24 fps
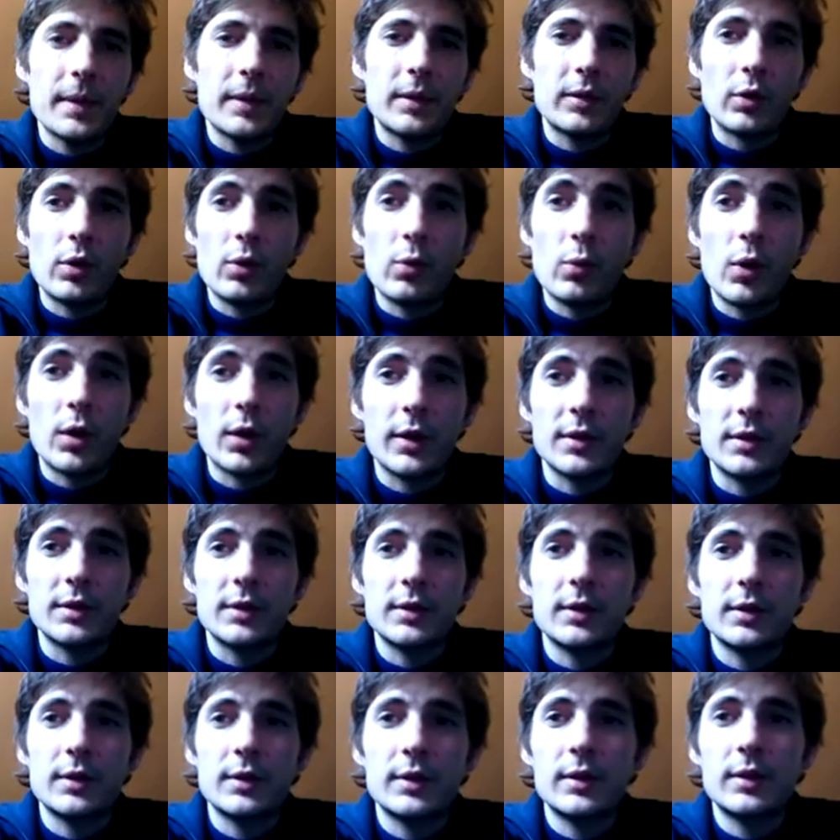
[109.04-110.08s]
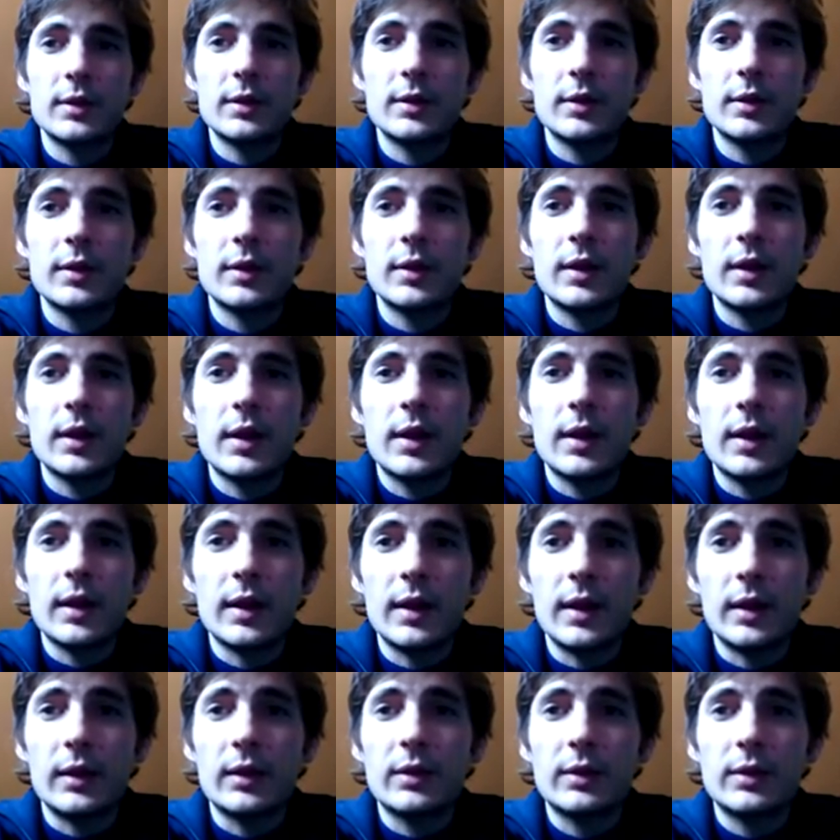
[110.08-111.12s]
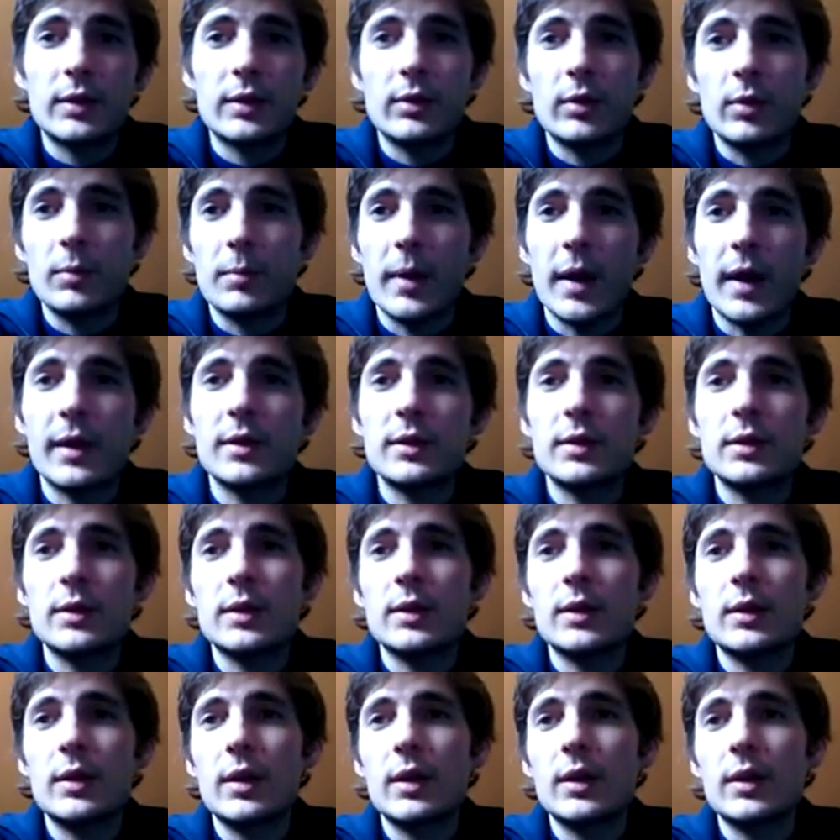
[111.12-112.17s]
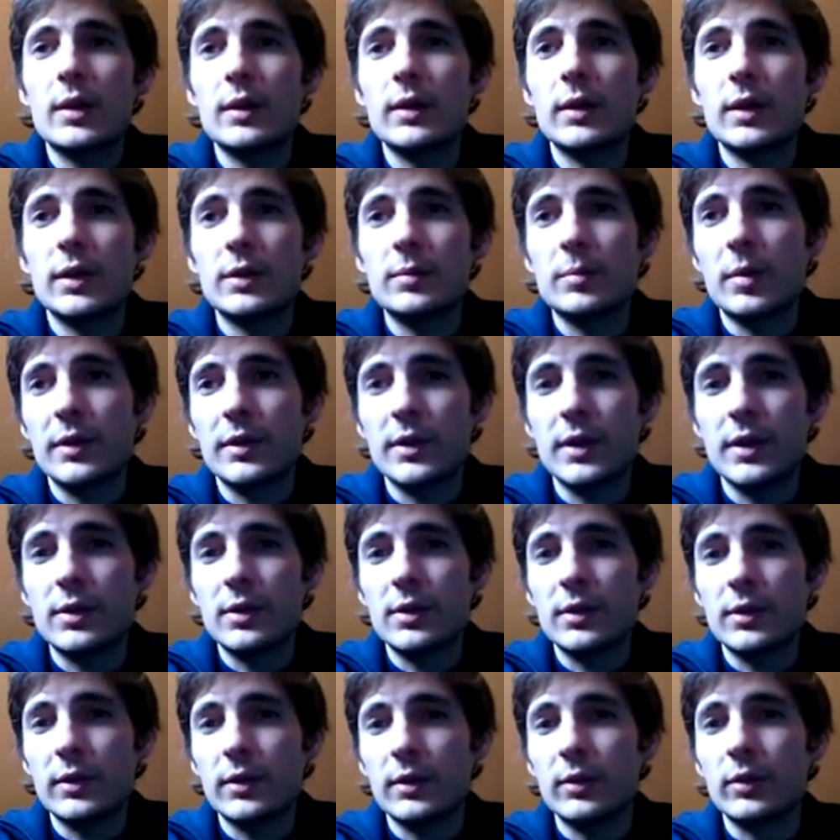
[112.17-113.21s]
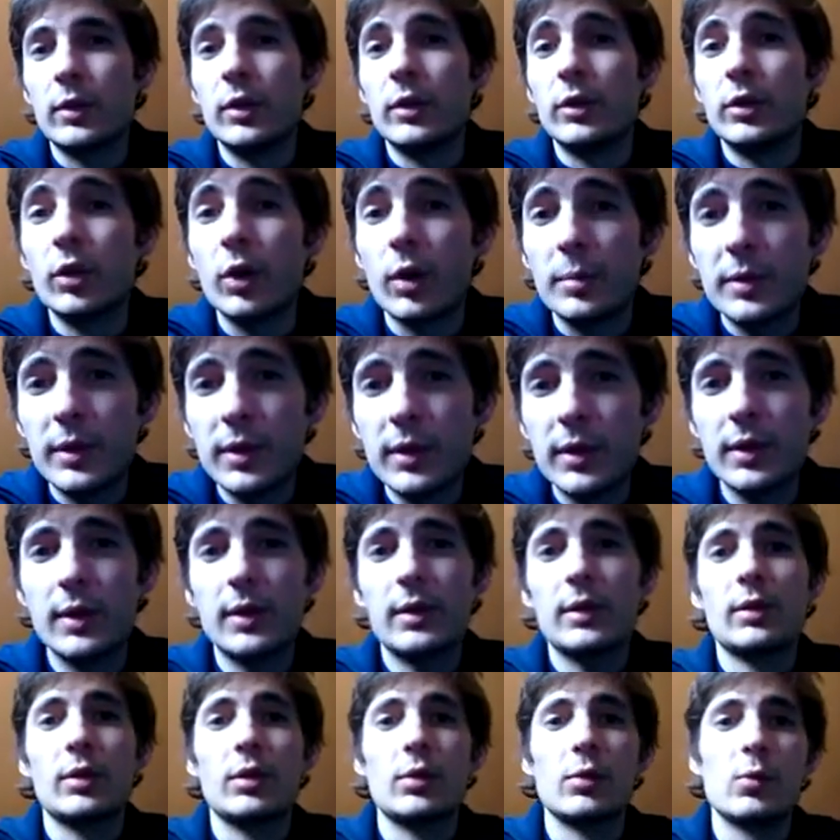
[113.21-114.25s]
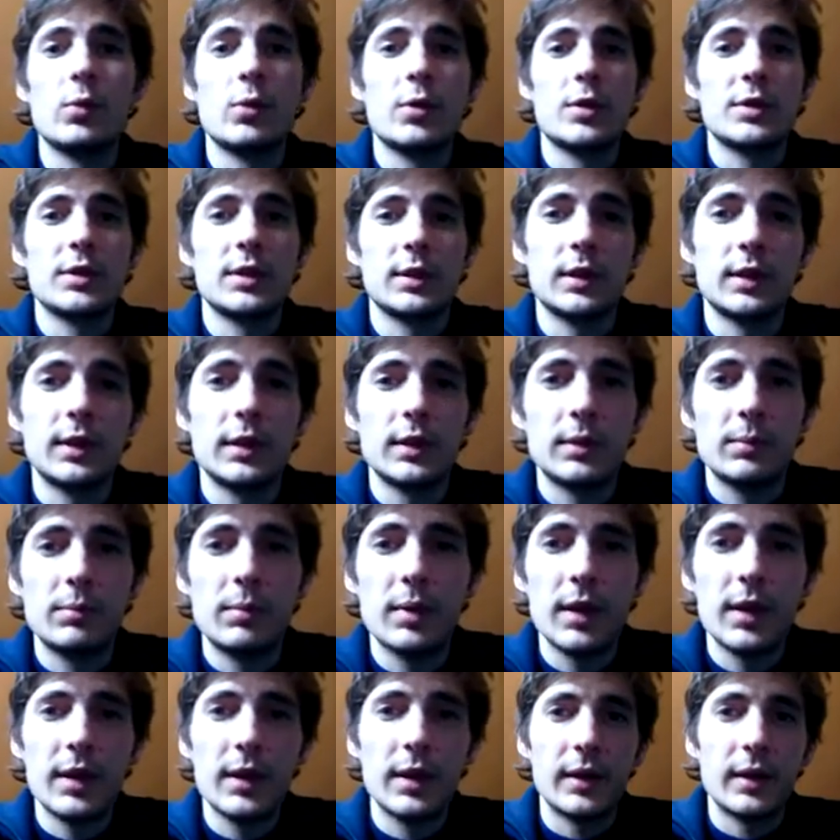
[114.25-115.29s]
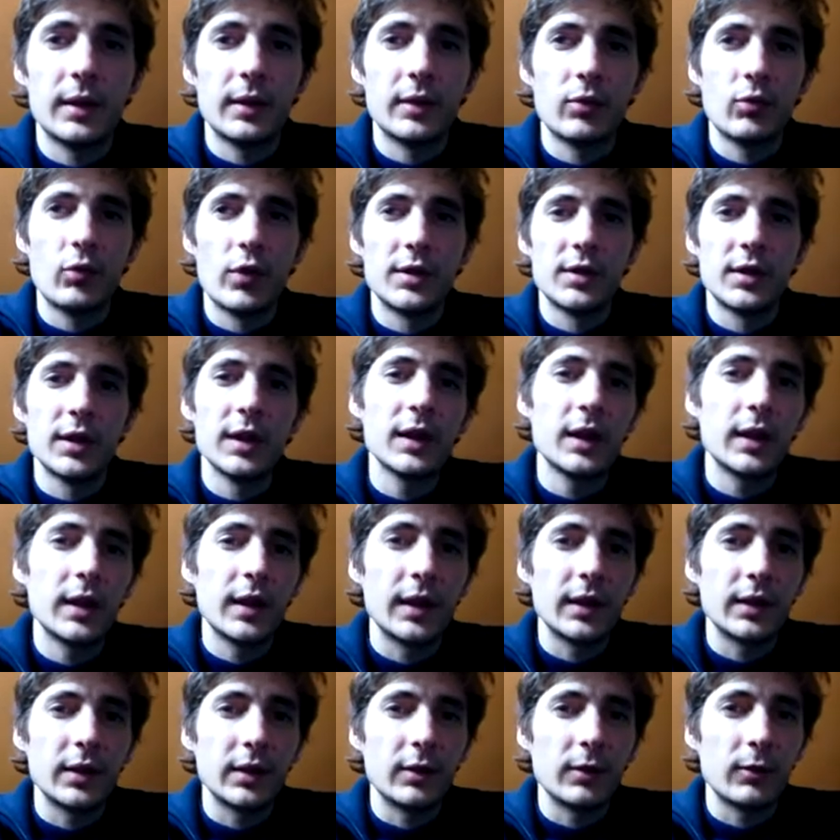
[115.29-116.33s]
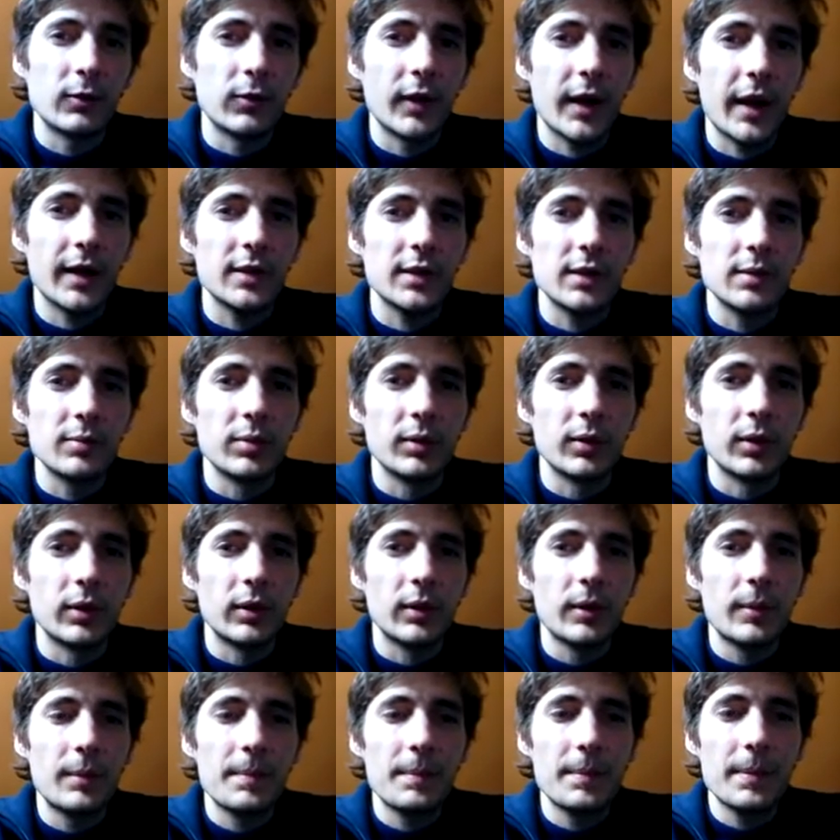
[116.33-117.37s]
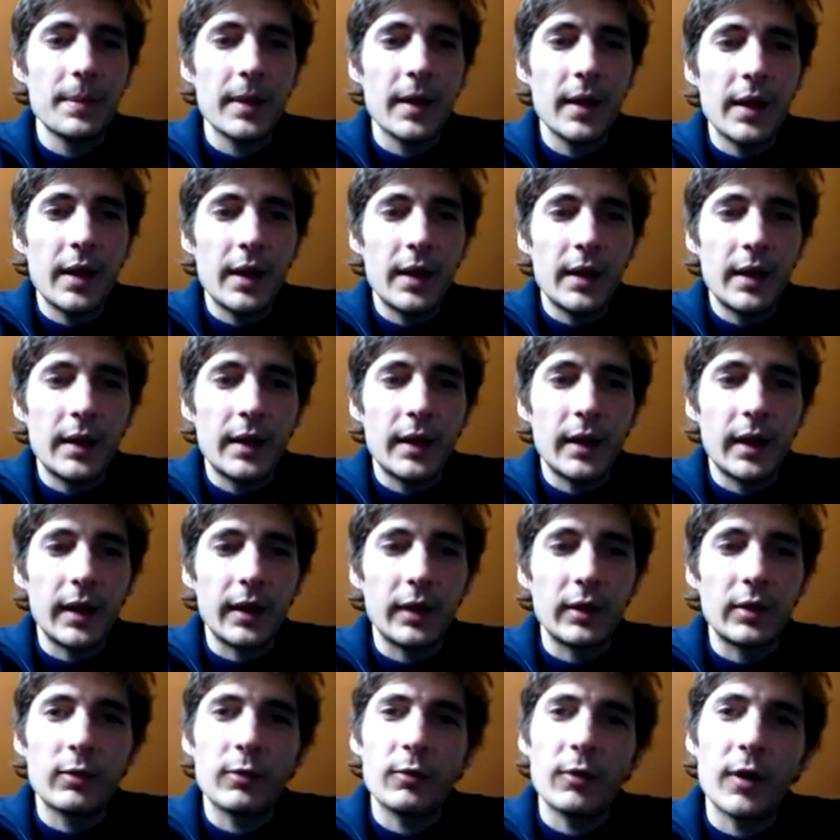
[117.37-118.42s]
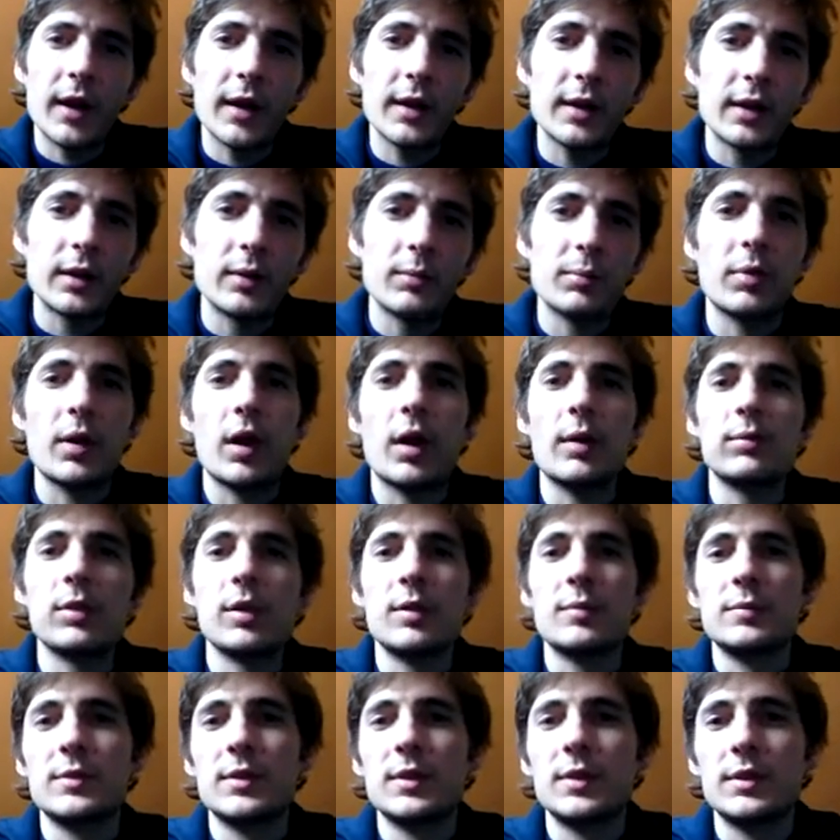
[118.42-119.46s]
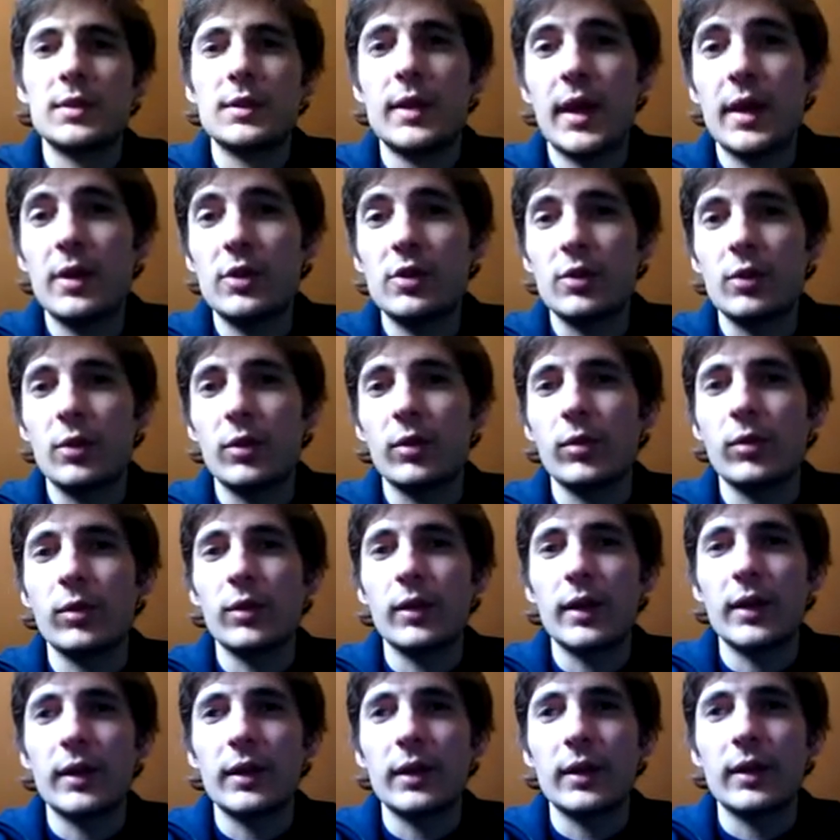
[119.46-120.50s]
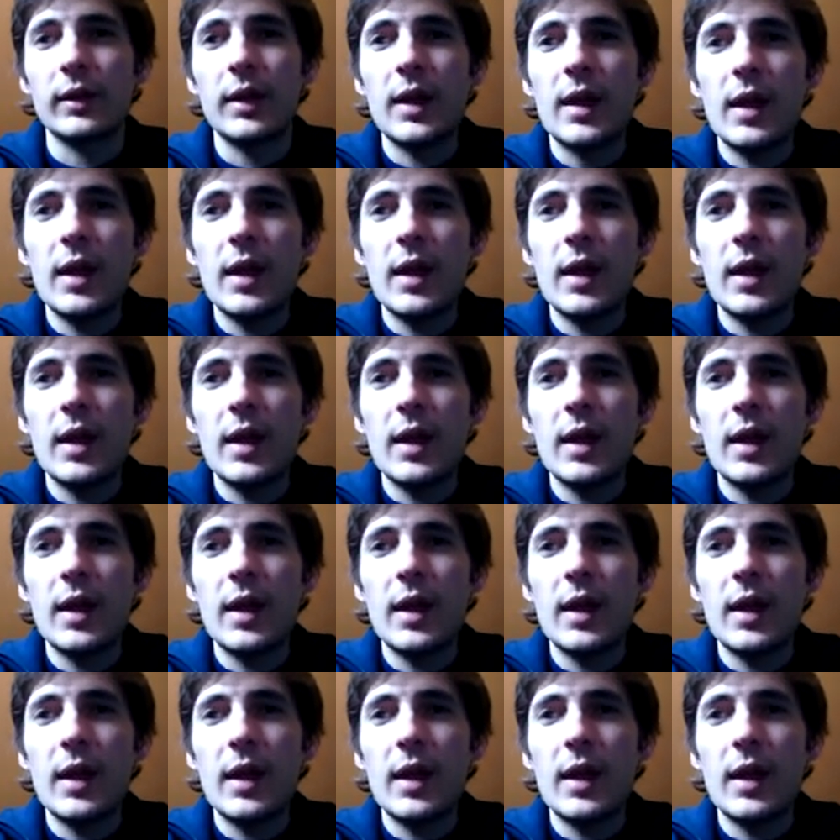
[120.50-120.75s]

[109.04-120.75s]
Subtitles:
towards it, the best disposition to adopt towards it is being resilient and flexible. And finding problems is natural and